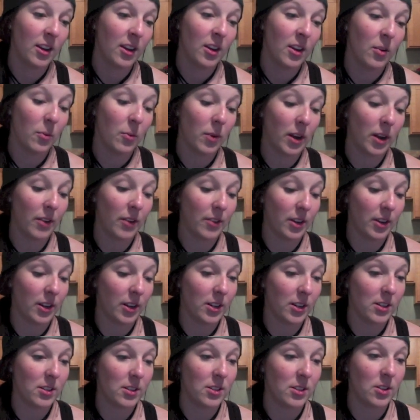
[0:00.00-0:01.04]

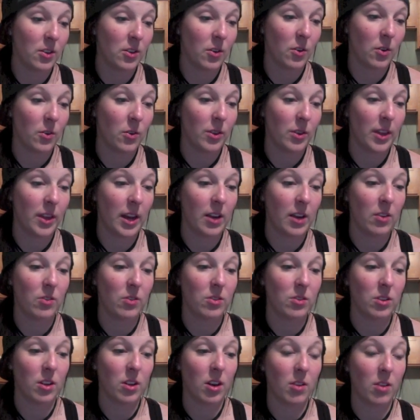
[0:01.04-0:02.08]
whatever. So that
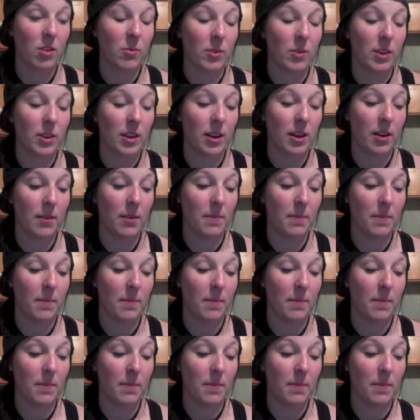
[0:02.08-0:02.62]
goes along with,